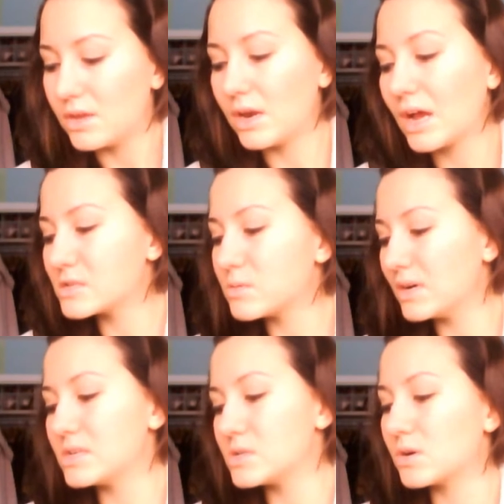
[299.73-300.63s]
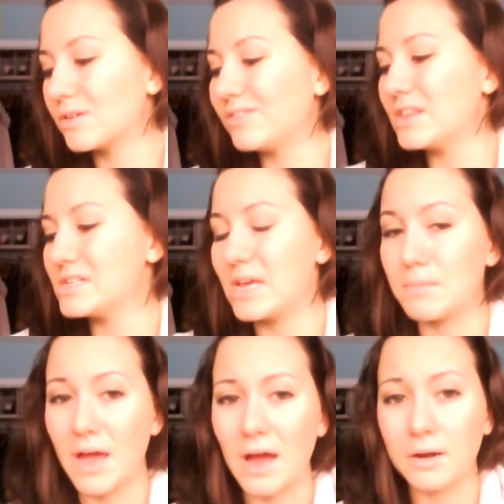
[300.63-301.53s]
The next one is sort of in the
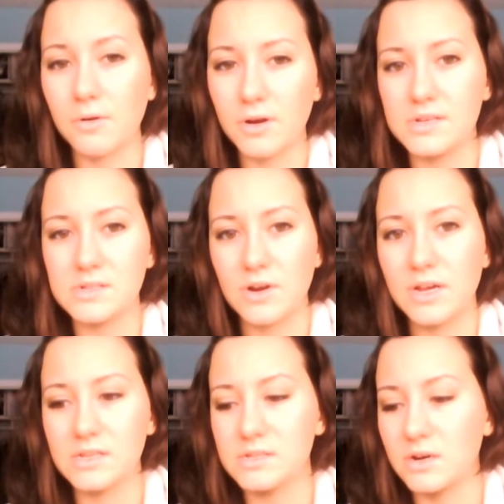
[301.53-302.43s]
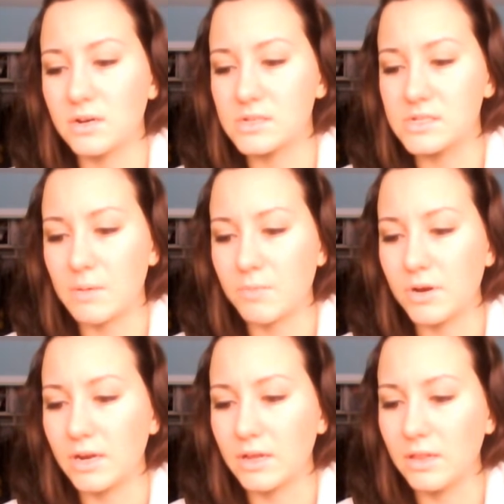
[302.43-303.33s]
same category. Sorry, it started
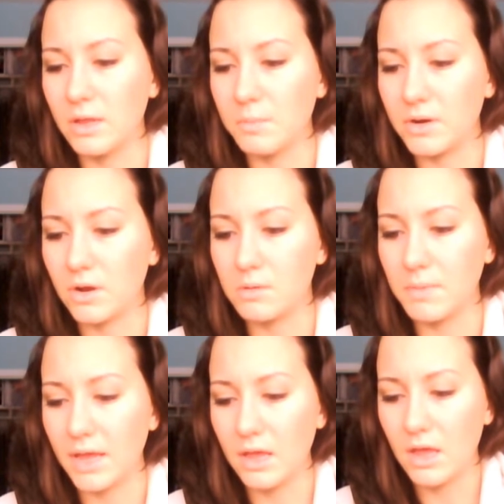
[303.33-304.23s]
separating a little bit on me.